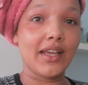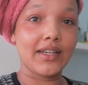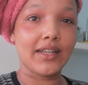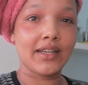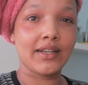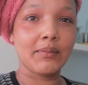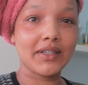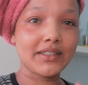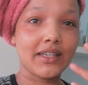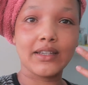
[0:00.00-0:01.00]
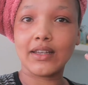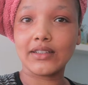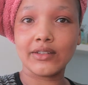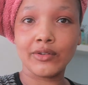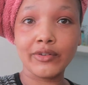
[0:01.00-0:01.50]
And then my skin
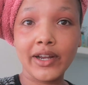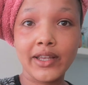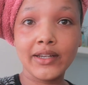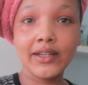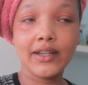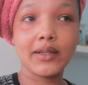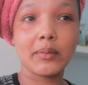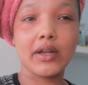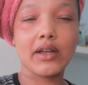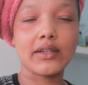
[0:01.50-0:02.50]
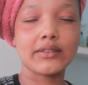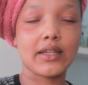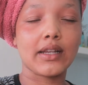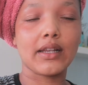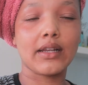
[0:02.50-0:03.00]
gets all red. My eyes
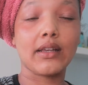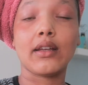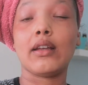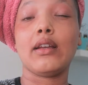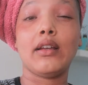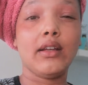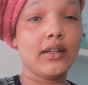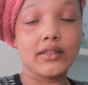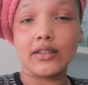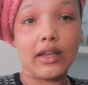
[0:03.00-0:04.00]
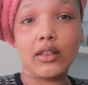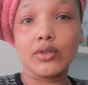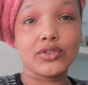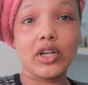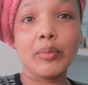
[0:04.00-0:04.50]
get like, they
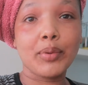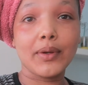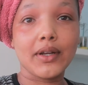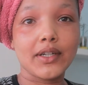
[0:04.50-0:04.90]
close up.